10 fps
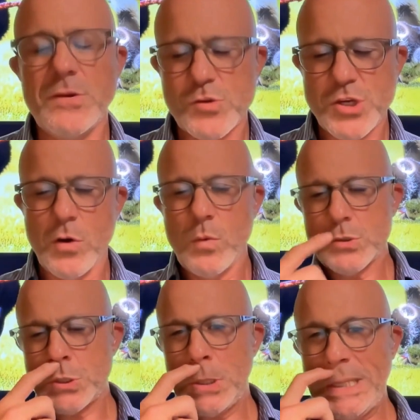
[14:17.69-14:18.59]
So
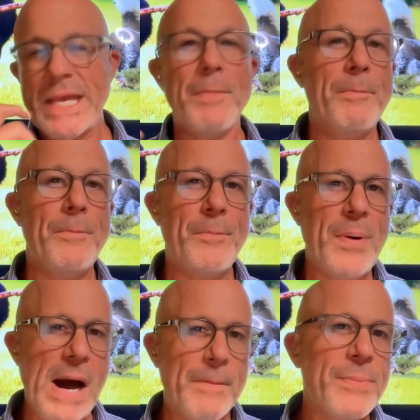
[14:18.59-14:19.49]
certainly a
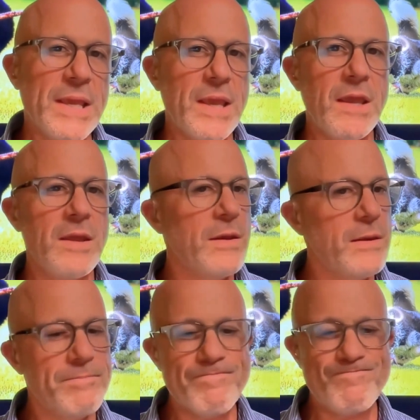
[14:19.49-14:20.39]

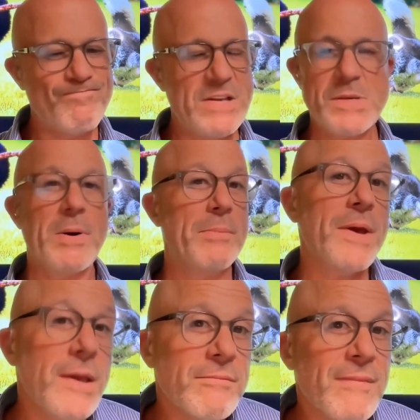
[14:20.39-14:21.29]
puppy is a
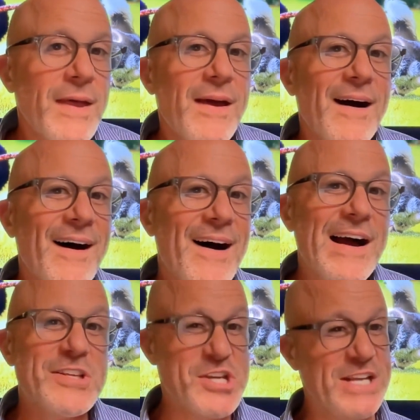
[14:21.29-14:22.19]
puppy.
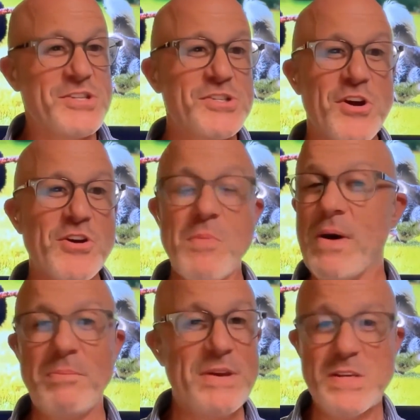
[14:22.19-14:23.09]
Chances are your
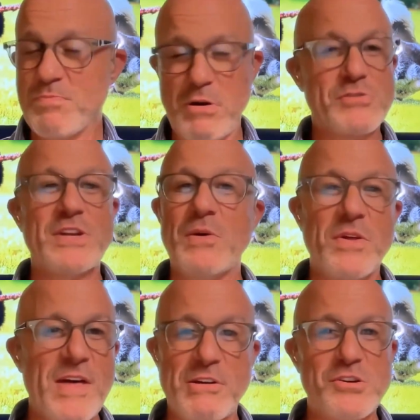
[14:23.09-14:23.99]
puppy's bursting with
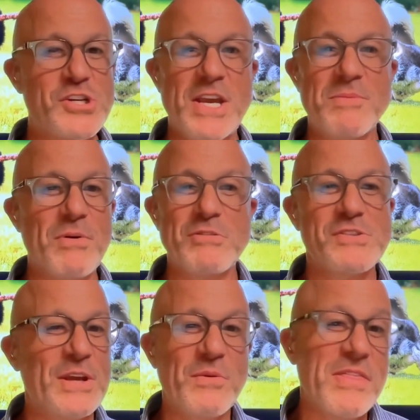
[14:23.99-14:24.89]
energy and
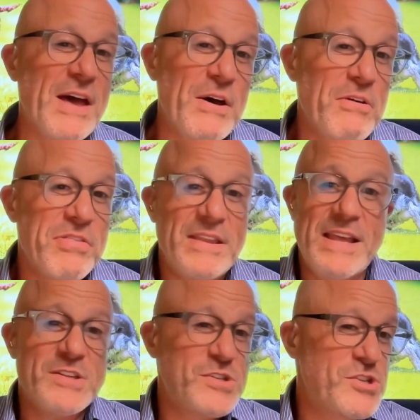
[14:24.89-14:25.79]
bursting with health, and
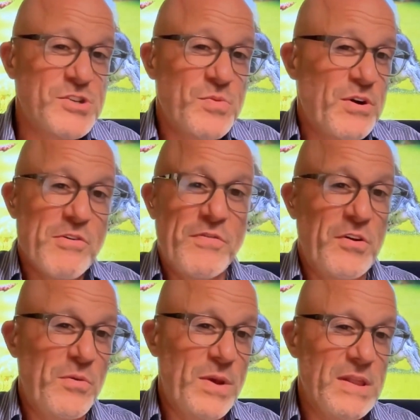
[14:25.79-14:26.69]
that's just
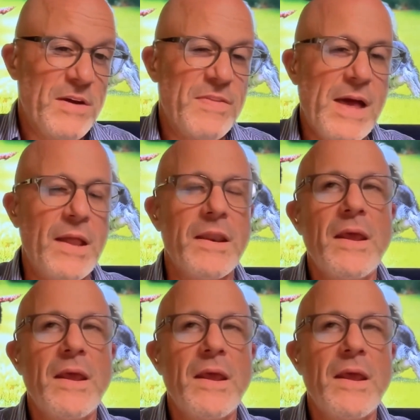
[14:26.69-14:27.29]
wonderful, and we love that.